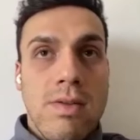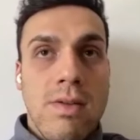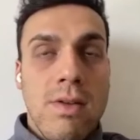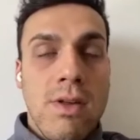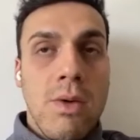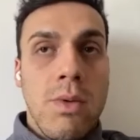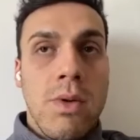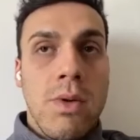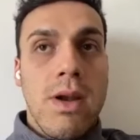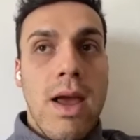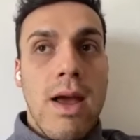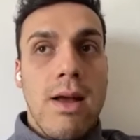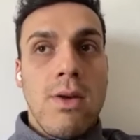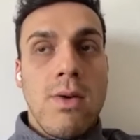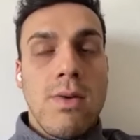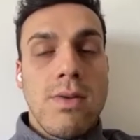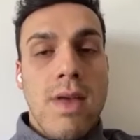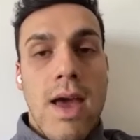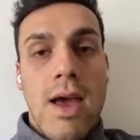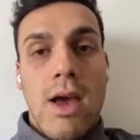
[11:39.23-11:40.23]
Ewan Dale,
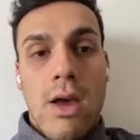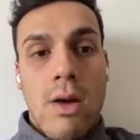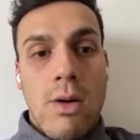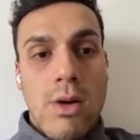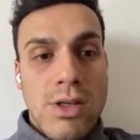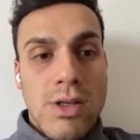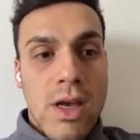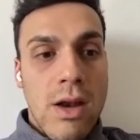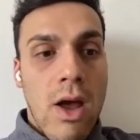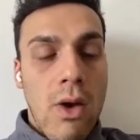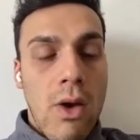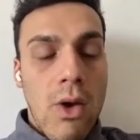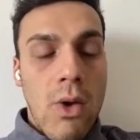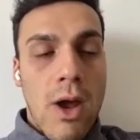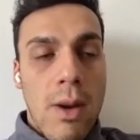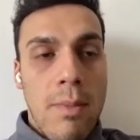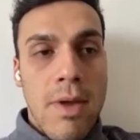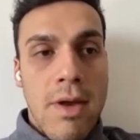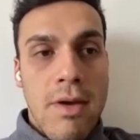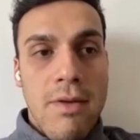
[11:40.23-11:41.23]
who's the head coach there now, who
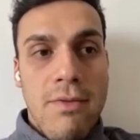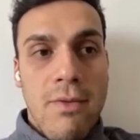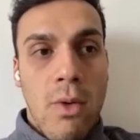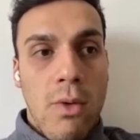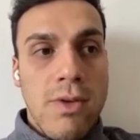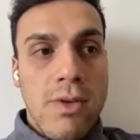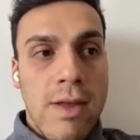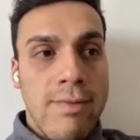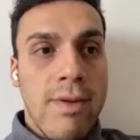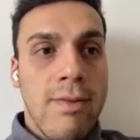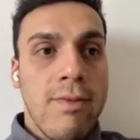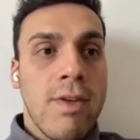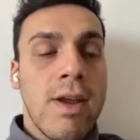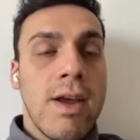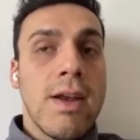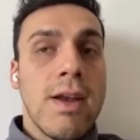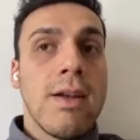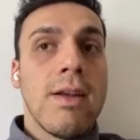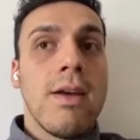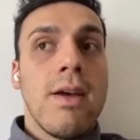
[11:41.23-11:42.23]
had me at 14,
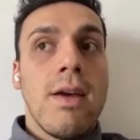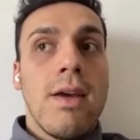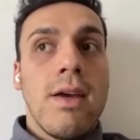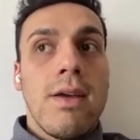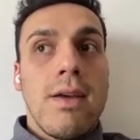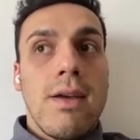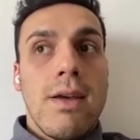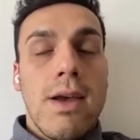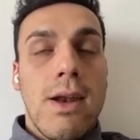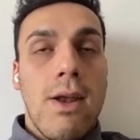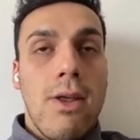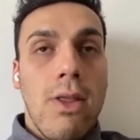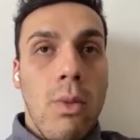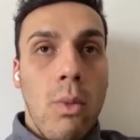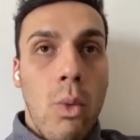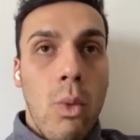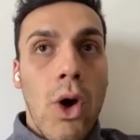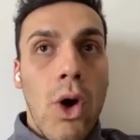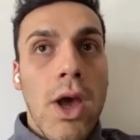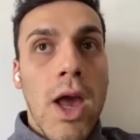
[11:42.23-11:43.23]
15. The
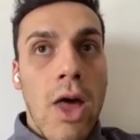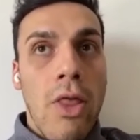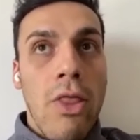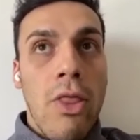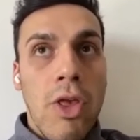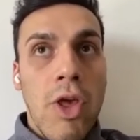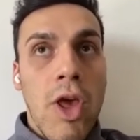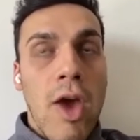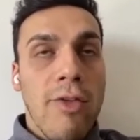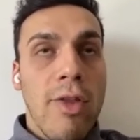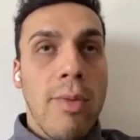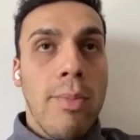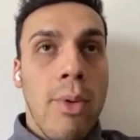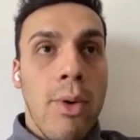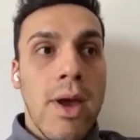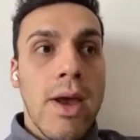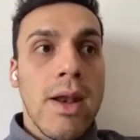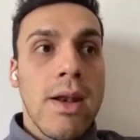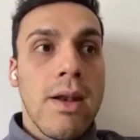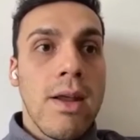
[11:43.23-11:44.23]
work effort you have to
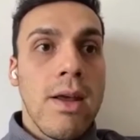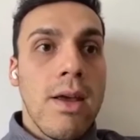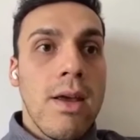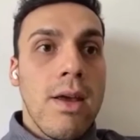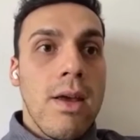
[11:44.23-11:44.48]
put in.